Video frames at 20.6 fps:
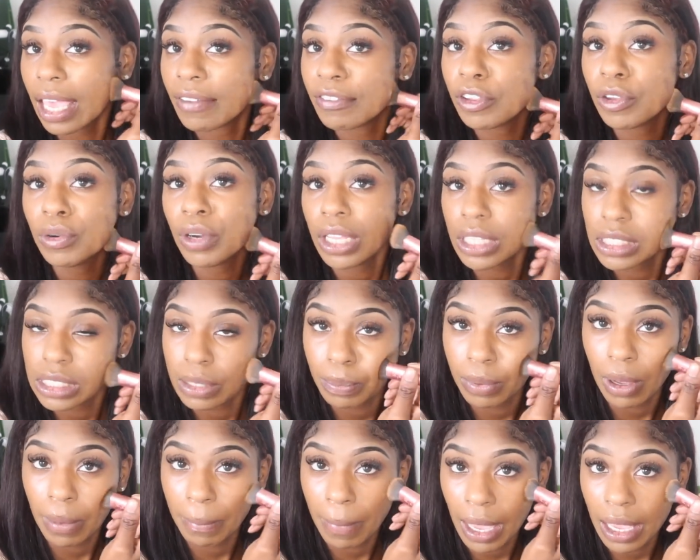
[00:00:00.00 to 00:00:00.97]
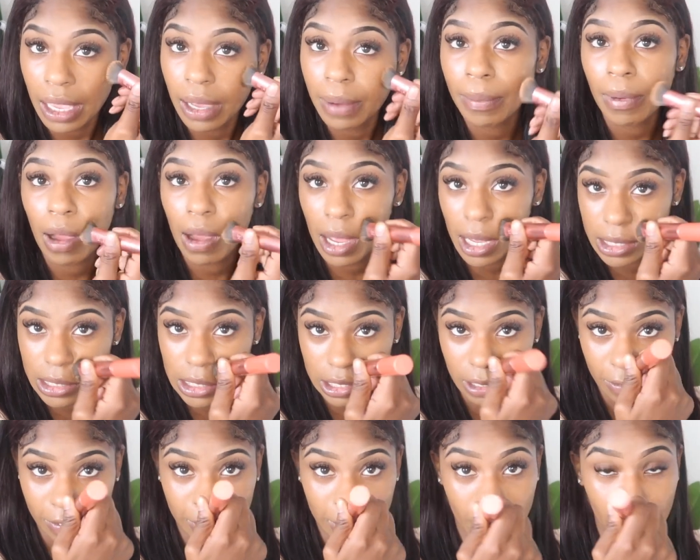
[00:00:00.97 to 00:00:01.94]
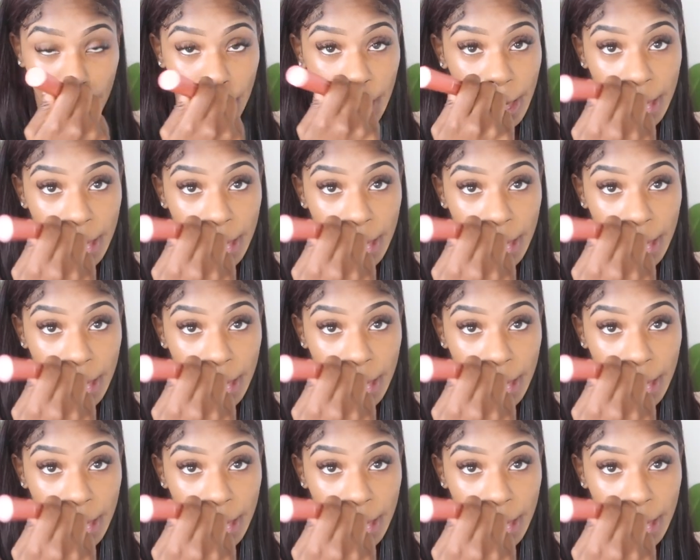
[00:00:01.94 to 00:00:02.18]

If you need to put makeup on to feel